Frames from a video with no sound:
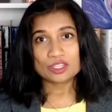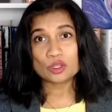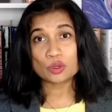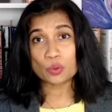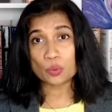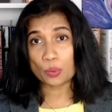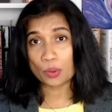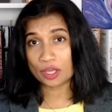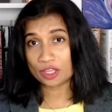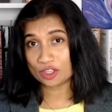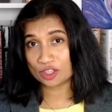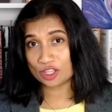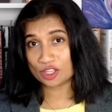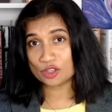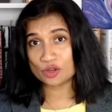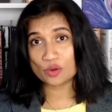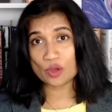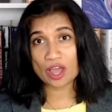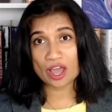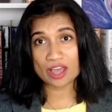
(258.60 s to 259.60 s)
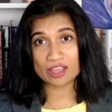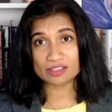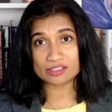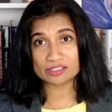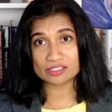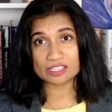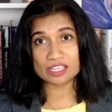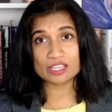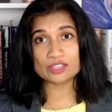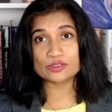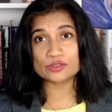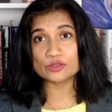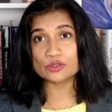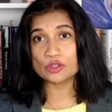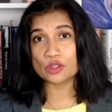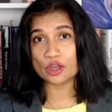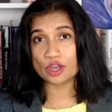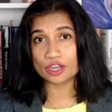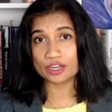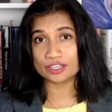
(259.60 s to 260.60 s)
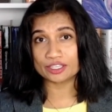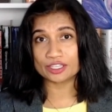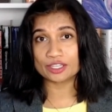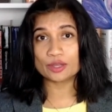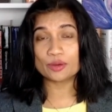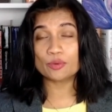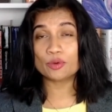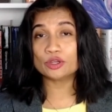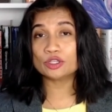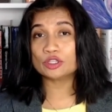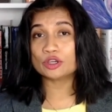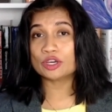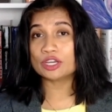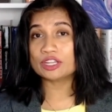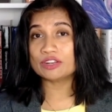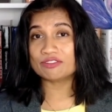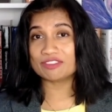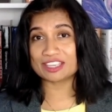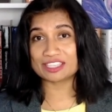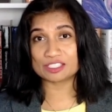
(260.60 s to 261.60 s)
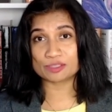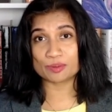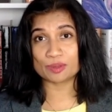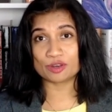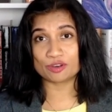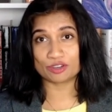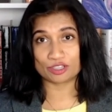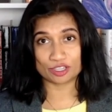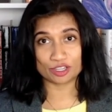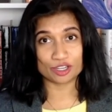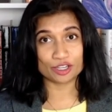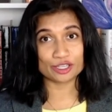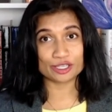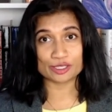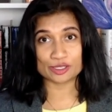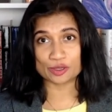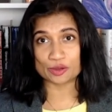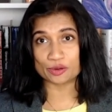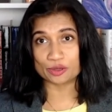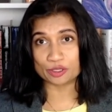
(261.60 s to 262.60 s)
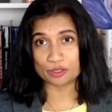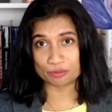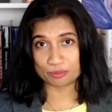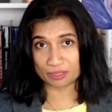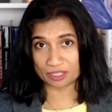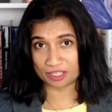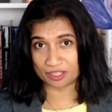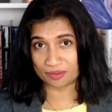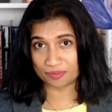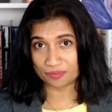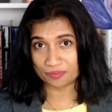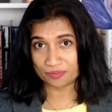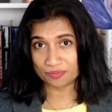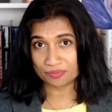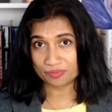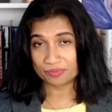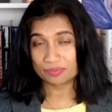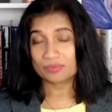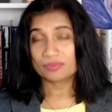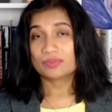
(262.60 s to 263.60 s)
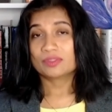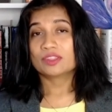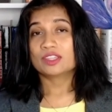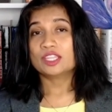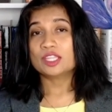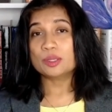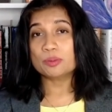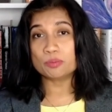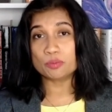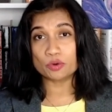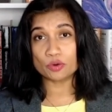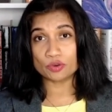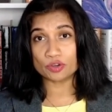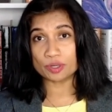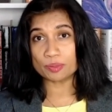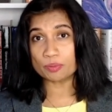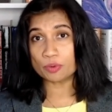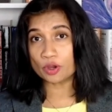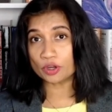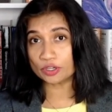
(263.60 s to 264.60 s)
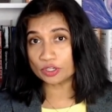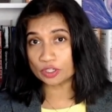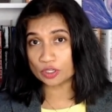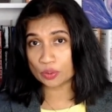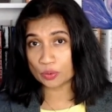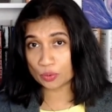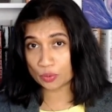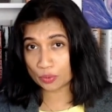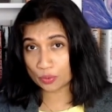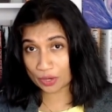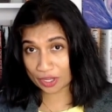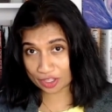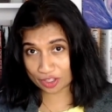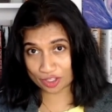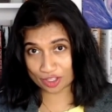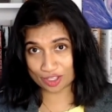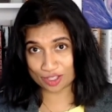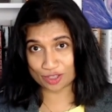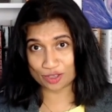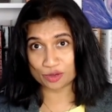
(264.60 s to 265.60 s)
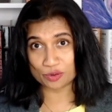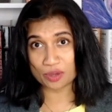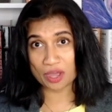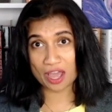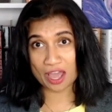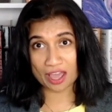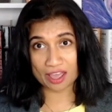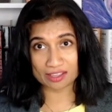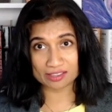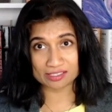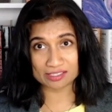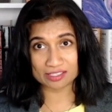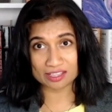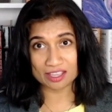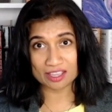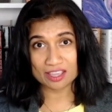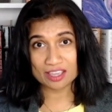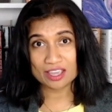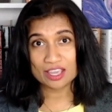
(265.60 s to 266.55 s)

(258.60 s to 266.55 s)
The question to ask is not what your investment return is going to be. The more important question to ask